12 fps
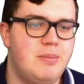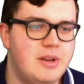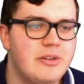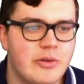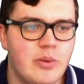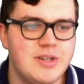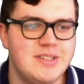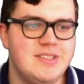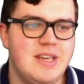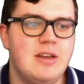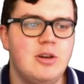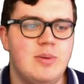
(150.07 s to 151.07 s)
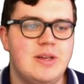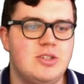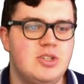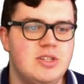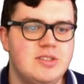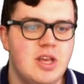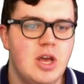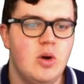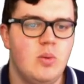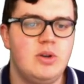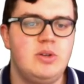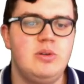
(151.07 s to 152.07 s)
Then, of course, the second question is,
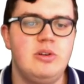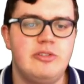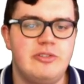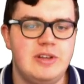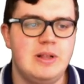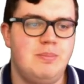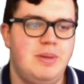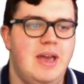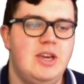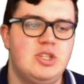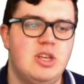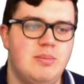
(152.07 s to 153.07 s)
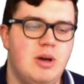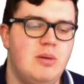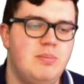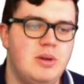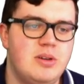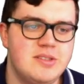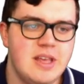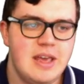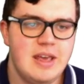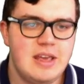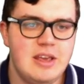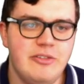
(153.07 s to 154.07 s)
what do you feel passionate about? Because
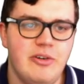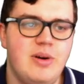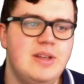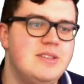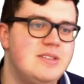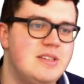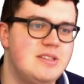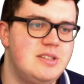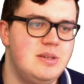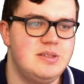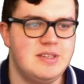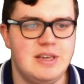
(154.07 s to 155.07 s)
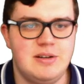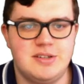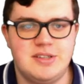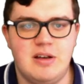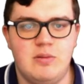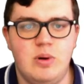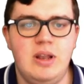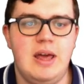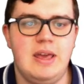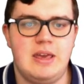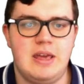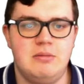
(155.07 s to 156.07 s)
if, for instance, you say yourself, well, I
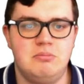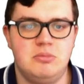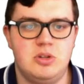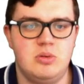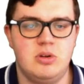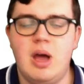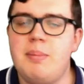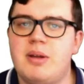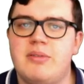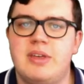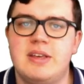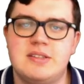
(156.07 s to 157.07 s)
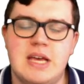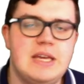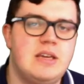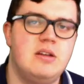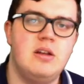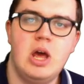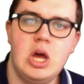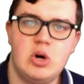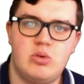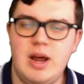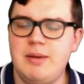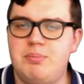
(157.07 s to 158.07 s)
can do a couple of things. I can
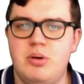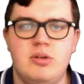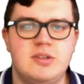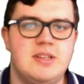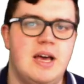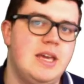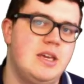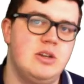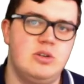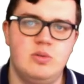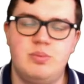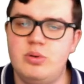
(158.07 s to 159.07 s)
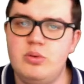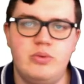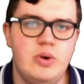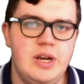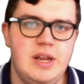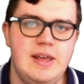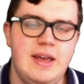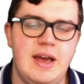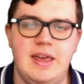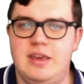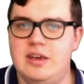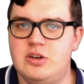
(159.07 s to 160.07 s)
write books, I can do proofreading,
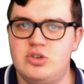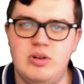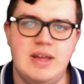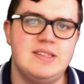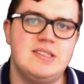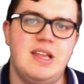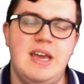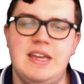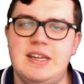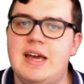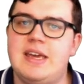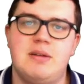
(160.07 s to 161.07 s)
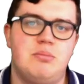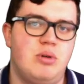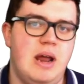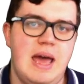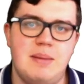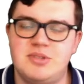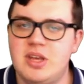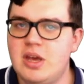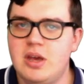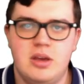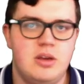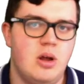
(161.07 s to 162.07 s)
I can translate, I can perhaps,
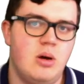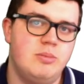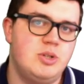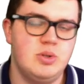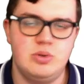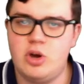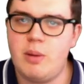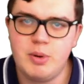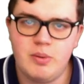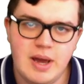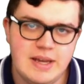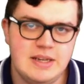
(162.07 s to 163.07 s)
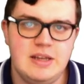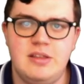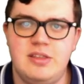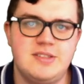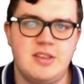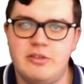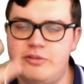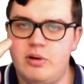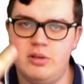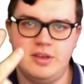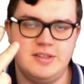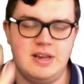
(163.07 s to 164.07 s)
do copywriting. These are the 4
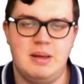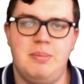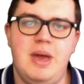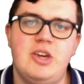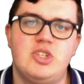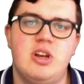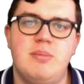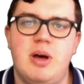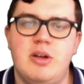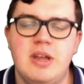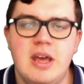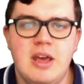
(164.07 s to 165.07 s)
things that I'm passionate about,